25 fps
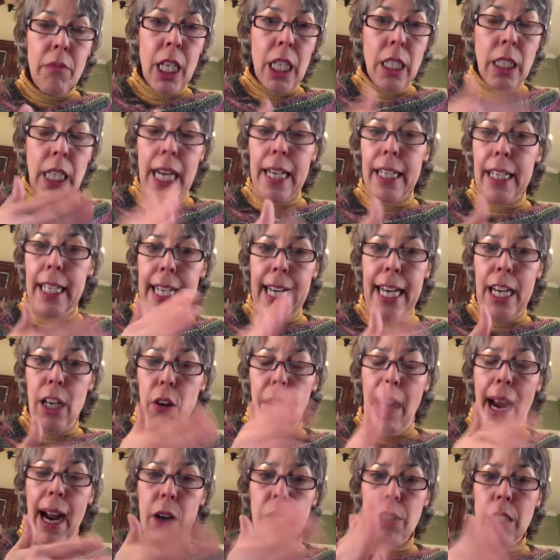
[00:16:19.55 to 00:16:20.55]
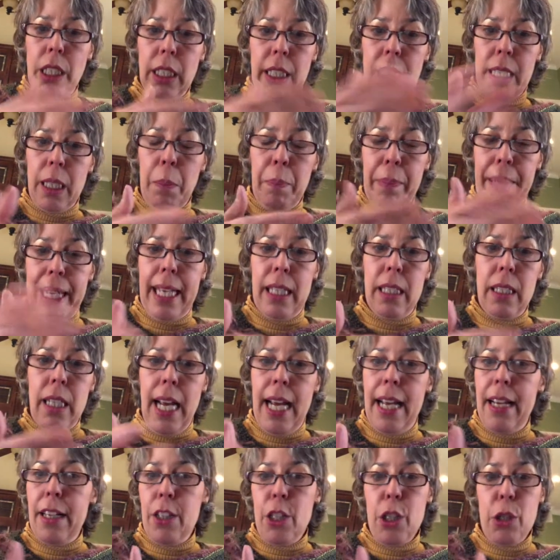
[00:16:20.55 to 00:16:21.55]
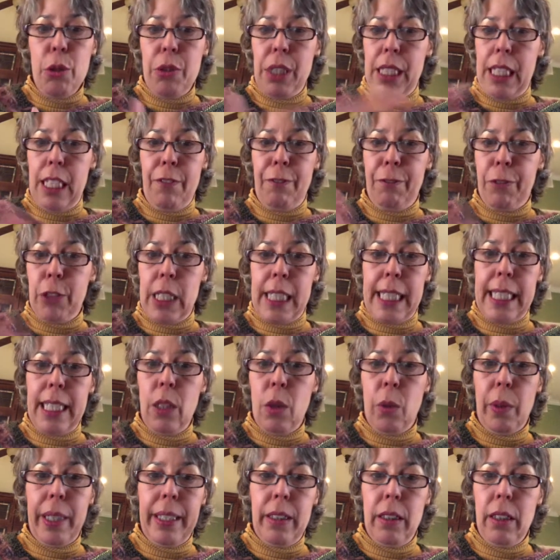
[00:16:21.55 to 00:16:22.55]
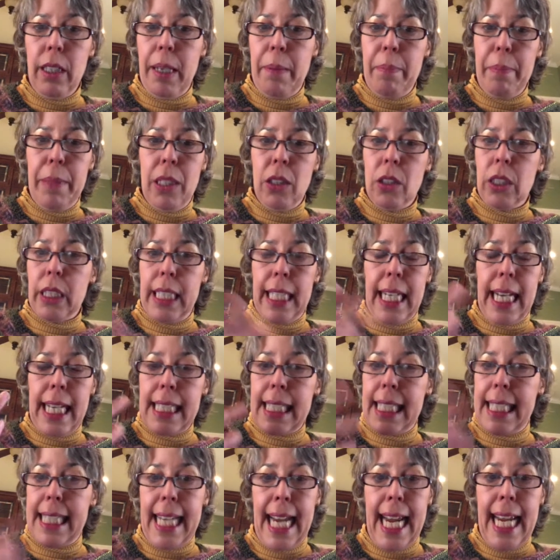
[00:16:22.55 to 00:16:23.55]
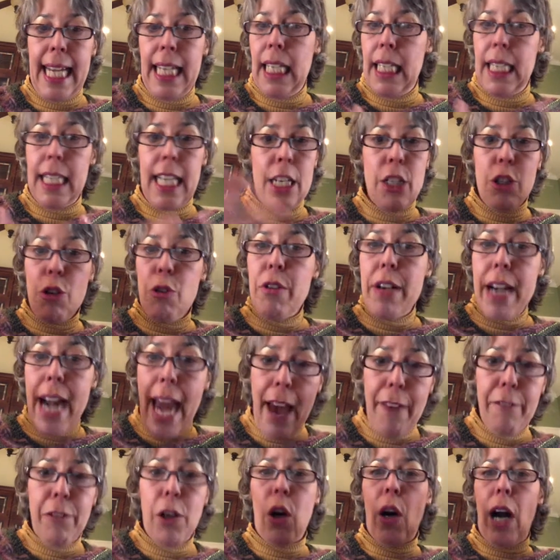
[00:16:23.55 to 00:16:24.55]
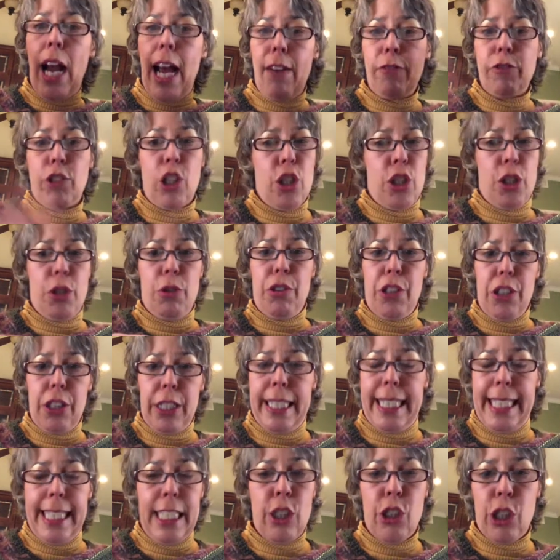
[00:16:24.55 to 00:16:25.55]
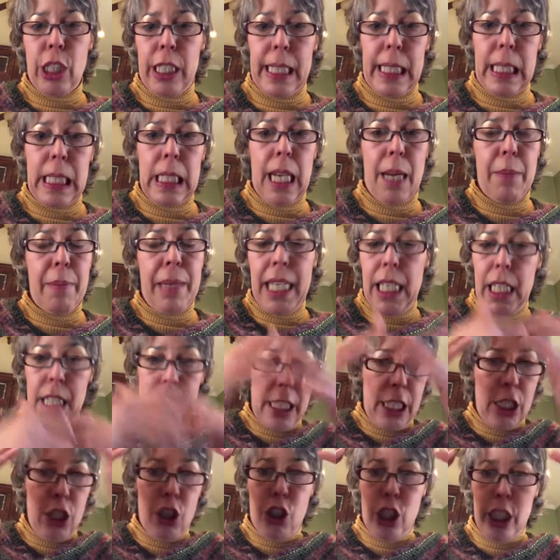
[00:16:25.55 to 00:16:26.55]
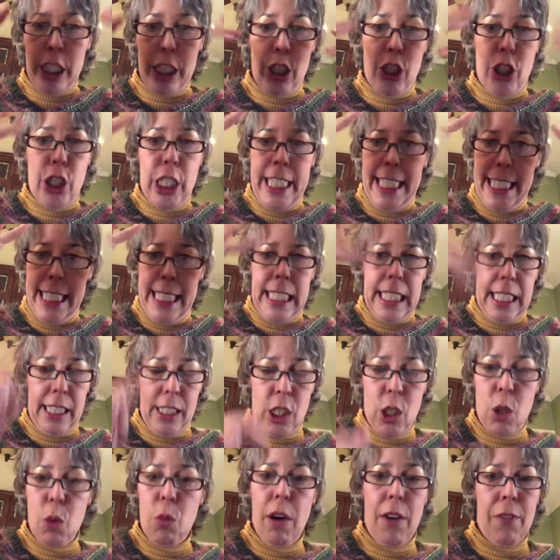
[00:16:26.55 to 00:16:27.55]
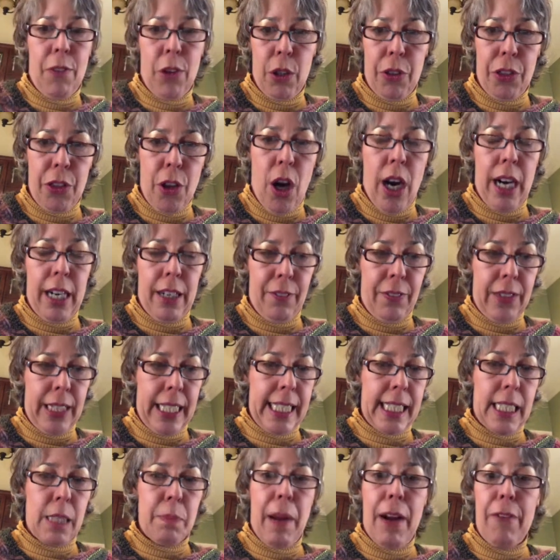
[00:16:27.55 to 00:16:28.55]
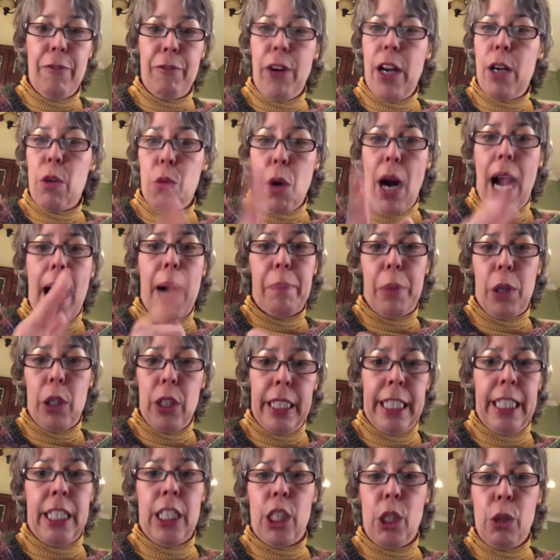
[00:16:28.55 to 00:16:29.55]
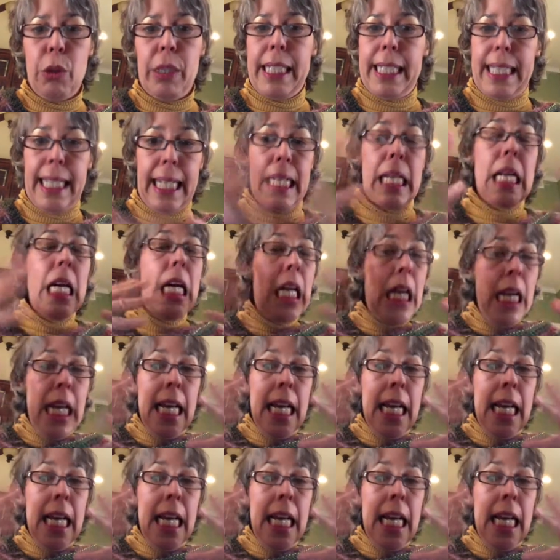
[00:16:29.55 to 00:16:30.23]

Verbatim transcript: let it air out a little bit, and use it for cereal and milk the next day. And then you never have to do your dishes. I mean, this is just genius, whoever thought of this. My friend Robert in Houston,